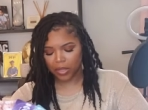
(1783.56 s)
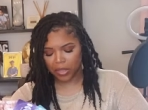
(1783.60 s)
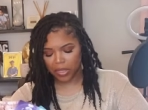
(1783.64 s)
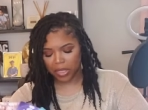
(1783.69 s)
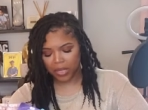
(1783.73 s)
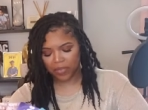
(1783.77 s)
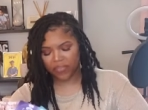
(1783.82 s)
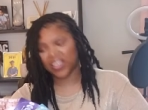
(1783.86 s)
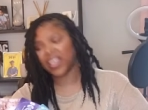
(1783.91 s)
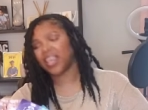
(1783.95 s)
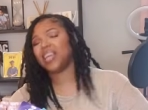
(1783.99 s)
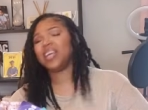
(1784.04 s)

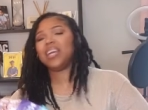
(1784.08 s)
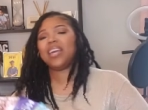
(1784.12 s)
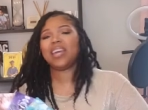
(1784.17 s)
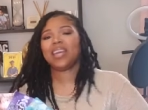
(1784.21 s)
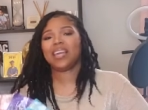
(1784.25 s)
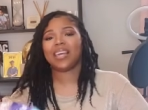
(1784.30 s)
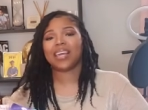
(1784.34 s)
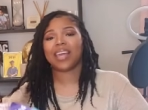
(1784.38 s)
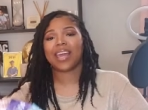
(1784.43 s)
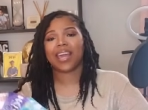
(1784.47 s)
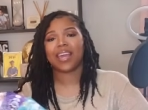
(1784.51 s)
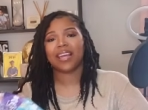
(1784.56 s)
if they get
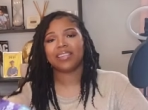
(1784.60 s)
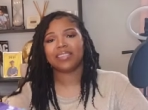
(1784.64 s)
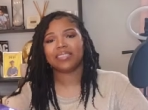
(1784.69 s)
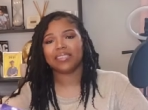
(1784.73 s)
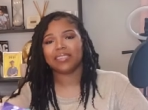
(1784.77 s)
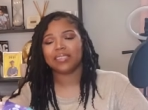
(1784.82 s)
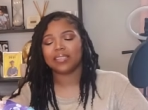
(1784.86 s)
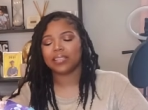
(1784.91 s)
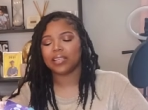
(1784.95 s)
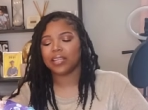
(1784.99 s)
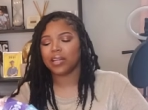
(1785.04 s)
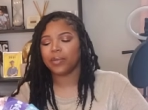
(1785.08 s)
in
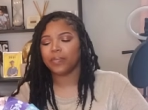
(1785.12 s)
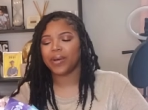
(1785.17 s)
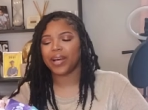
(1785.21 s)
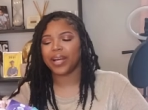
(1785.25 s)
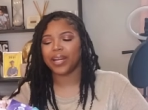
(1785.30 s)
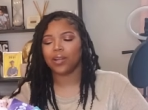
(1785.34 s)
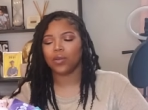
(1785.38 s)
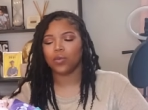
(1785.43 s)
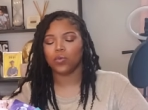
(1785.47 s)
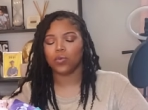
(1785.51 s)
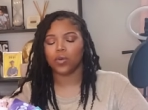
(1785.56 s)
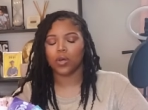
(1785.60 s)
cases,
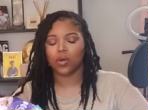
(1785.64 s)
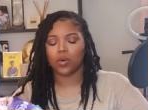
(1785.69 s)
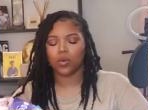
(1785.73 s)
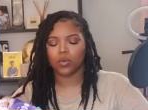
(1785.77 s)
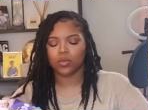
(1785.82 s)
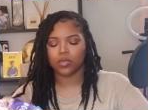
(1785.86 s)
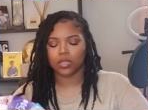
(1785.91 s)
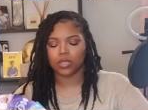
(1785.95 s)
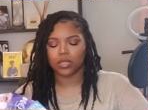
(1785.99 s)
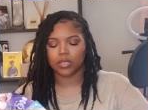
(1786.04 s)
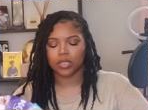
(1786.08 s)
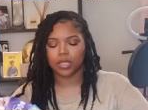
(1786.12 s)
anybody who
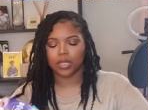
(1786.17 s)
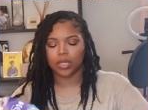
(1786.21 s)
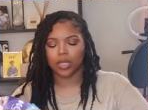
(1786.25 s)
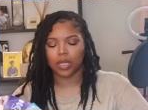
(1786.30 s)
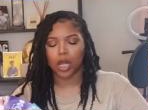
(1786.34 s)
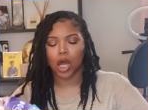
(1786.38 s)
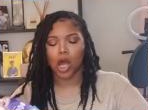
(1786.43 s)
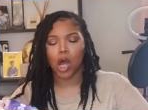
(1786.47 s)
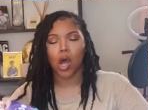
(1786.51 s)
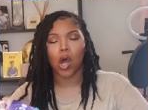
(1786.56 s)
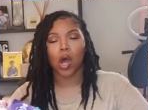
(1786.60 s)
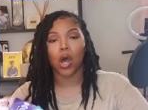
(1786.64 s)
goes to see the
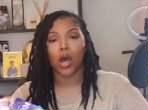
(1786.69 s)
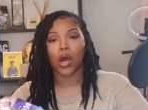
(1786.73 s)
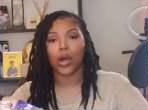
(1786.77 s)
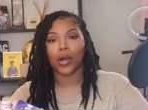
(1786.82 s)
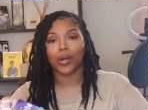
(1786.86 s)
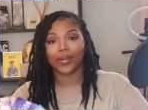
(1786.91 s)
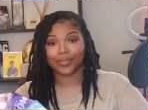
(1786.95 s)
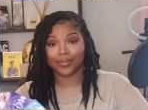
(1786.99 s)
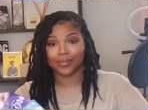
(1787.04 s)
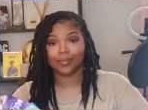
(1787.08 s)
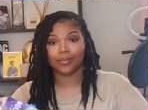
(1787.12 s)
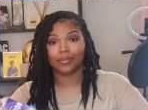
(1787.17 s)
law
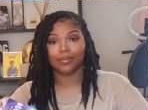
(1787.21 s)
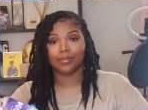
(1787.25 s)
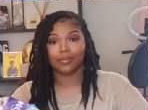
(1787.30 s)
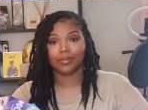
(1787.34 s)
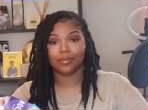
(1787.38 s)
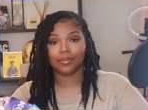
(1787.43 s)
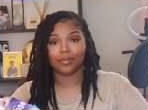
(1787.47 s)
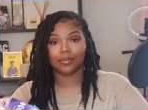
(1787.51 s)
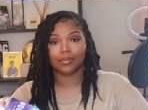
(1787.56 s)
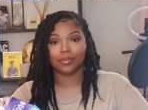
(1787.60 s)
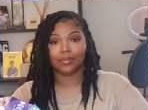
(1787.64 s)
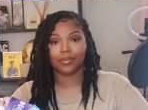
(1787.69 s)

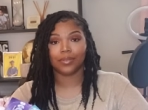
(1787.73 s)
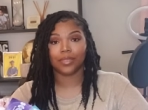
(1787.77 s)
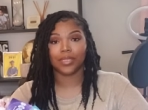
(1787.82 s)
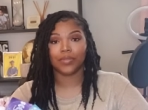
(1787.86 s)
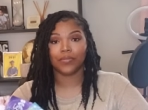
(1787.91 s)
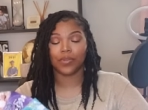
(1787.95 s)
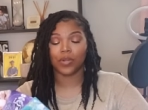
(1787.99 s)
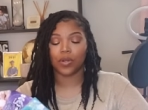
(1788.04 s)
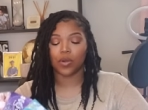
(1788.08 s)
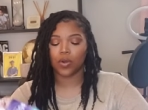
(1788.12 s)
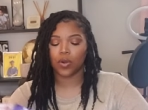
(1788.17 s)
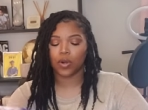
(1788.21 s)

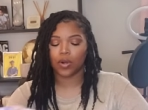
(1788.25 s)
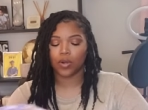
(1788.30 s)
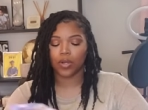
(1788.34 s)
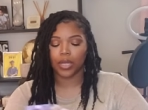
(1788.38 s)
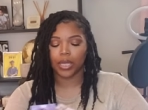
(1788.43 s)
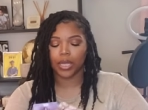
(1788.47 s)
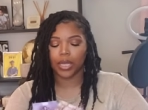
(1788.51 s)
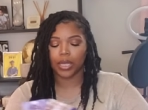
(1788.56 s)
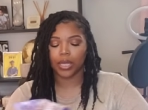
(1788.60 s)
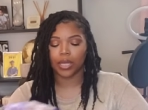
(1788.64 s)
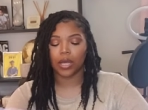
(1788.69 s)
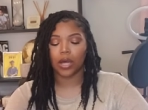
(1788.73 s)
in regard or
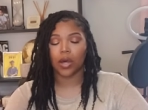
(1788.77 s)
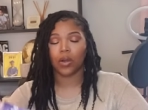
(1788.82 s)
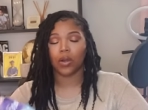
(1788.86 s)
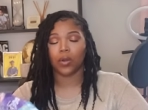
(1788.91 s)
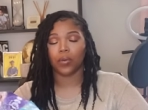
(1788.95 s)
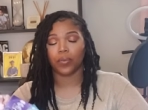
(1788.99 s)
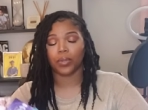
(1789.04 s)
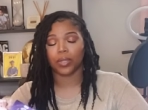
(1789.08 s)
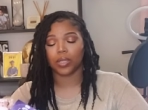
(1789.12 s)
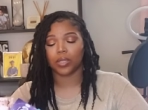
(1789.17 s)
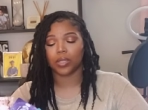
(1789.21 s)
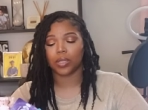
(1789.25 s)
getting caught
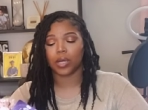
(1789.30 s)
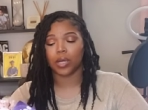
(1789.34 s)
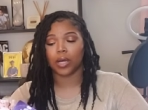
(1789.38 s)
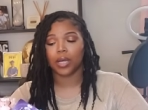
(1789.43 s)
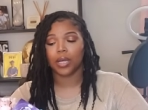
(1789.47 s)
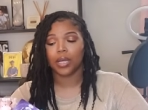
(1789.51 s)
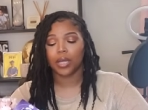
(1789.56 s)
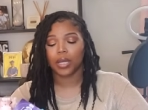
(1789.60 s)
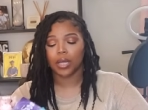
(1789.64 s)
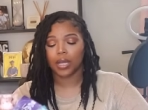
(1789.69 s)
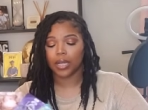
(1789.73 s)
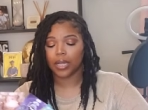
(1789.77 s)
up with the
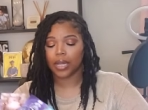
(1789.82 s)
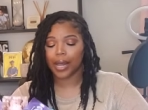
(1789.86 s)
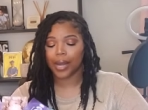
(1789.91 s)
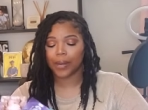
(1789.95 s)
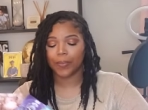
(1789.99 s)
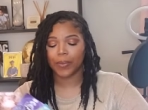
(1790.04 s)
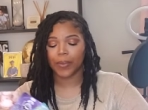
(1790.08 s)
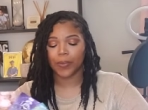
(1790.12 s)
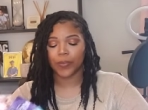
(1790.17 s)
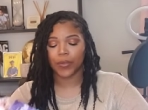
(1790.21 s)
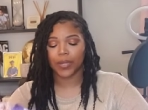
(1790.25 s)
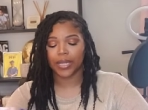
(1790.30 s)
law, a lot
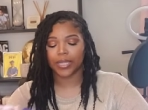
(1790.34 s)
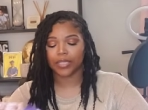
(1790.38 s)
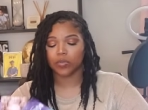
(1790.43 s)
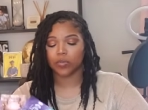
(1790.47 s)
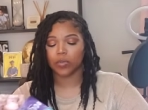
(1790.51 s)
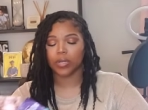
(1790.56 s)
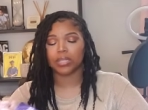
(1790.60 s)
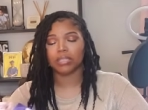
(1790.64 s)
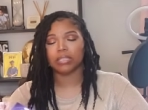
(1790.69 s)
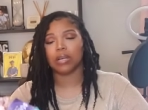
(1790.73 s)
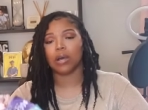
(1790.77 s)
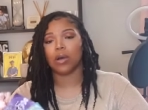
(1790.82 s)
of people, that's
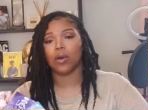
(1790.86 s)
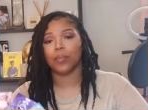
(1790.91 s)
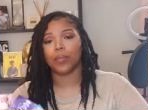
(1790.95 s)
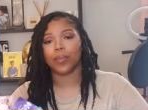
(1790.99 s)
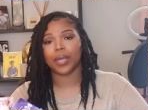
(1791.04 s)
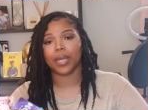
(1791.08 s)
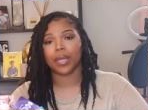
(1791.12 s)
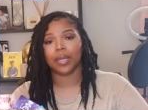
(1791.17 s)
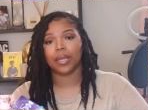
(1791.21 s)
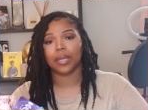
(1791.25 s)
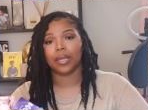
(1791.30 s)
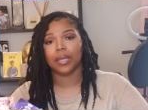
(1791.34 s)
what it's going to
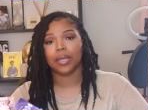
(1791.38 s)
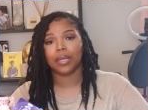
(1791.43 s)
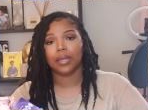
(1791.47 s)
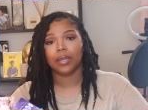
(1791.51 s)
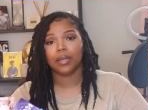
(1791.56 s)
be.